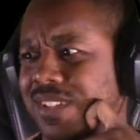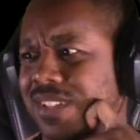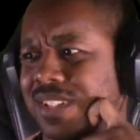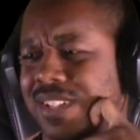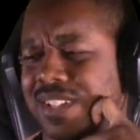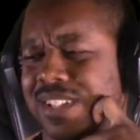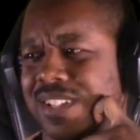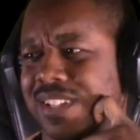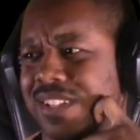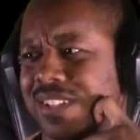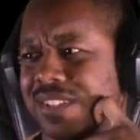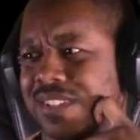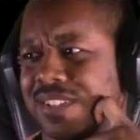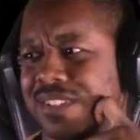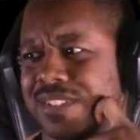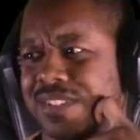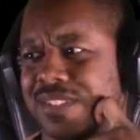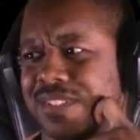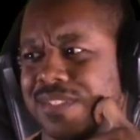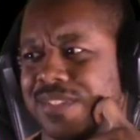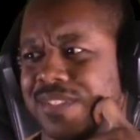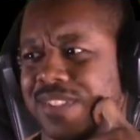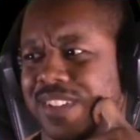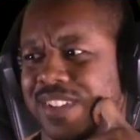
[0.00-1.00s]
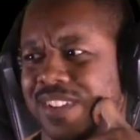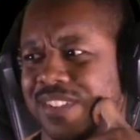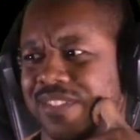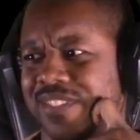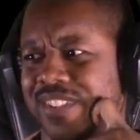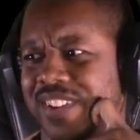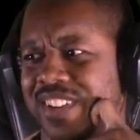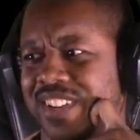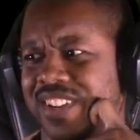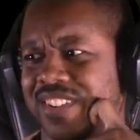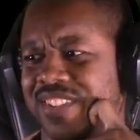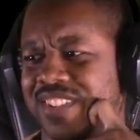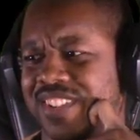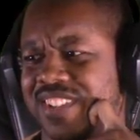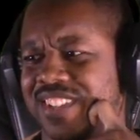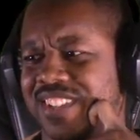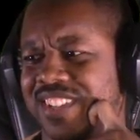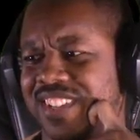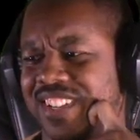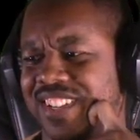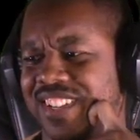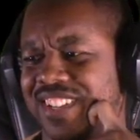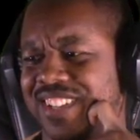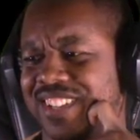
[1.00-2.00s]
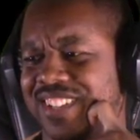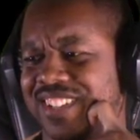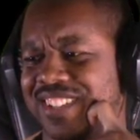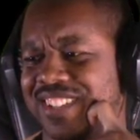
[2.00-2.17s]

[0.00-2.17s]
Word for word: This is fucking random as shit.